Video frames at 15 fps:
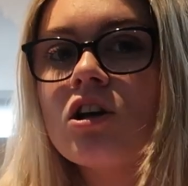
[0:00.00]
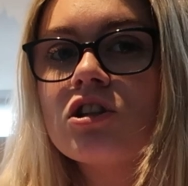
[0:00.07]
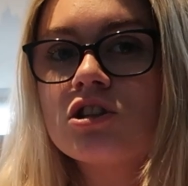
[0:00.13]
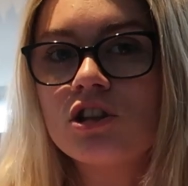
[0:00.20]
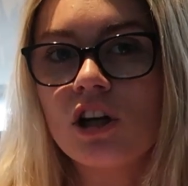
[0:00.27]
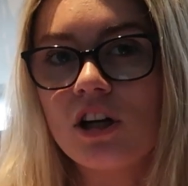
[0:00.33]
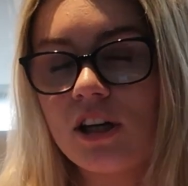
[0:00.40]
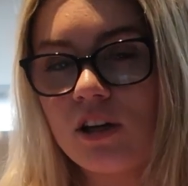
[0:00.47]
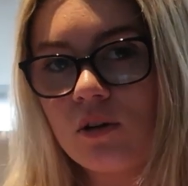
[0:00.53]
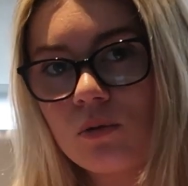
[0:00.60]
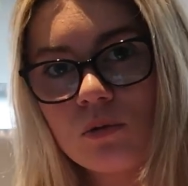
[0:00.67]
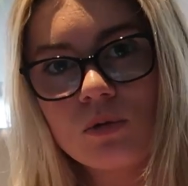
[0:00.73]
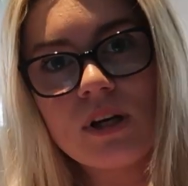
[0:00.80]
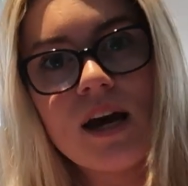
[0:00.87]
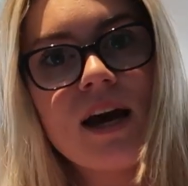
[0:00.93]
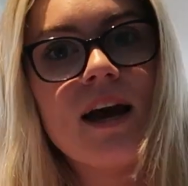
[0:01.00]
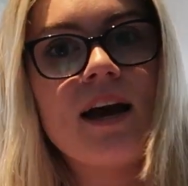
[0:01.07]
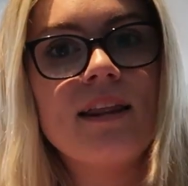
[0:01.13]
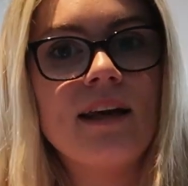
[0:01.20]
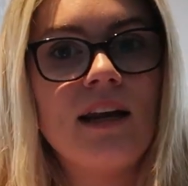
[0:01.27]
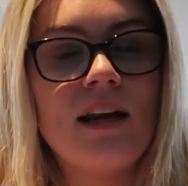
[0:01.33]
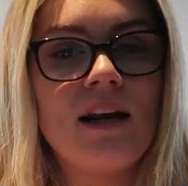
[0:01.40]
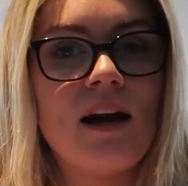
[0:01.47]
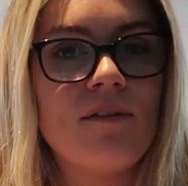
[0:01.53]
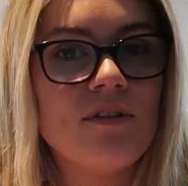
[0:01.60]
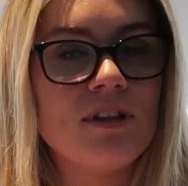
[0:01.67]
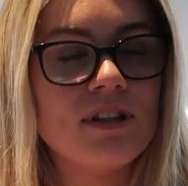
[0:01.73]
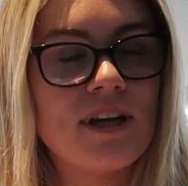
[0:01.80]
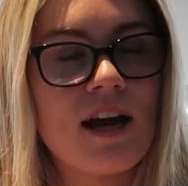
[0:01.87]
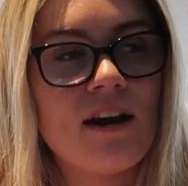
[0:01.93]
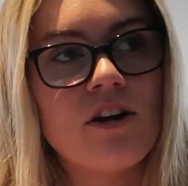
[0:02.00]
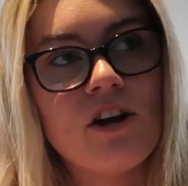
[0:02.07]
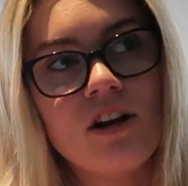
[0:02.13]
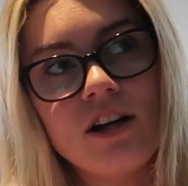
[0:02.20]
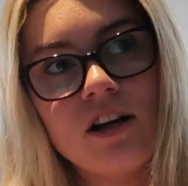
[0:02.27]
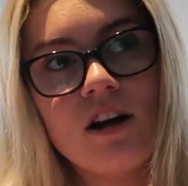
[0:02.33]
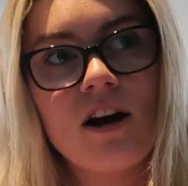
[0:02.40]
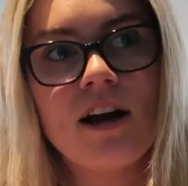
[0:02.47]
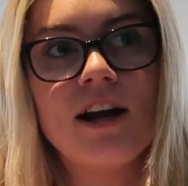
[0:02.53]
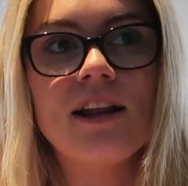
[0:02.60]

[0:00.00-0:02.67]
studying all day, and then having to get an early night,